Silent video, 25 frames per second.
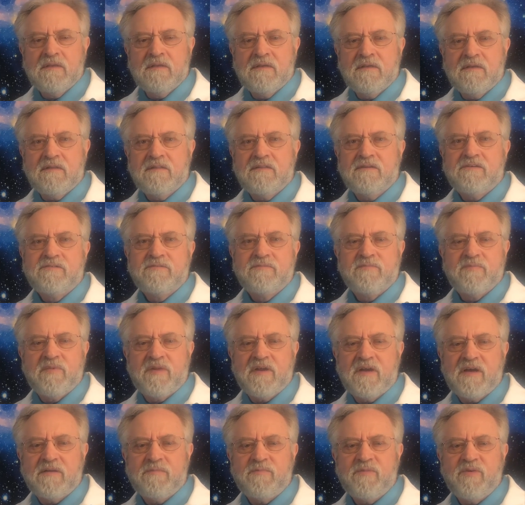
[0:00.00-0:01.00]
Hello,
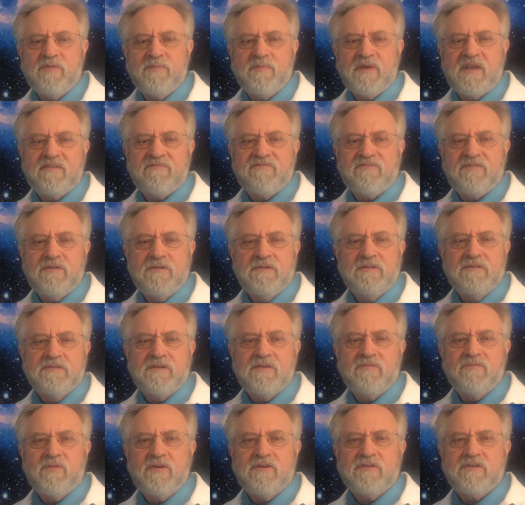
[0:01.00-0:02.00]
I'm Hugh Mannfield
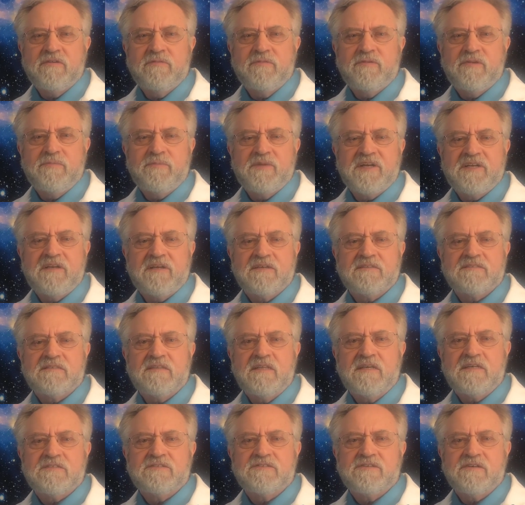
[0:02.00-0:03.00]
and welcome to my next
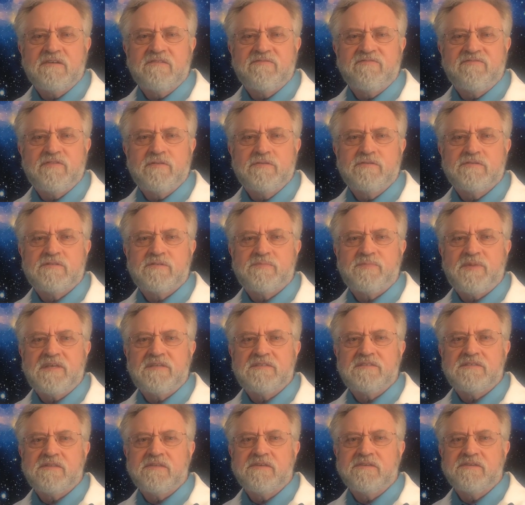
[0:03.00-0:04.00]
lecture on fluid
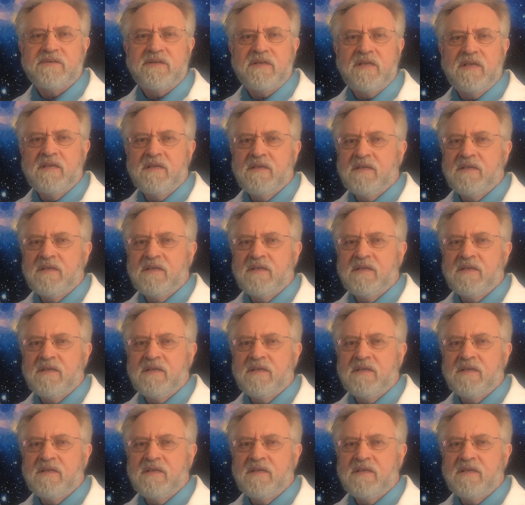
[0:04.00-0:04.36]
space theory.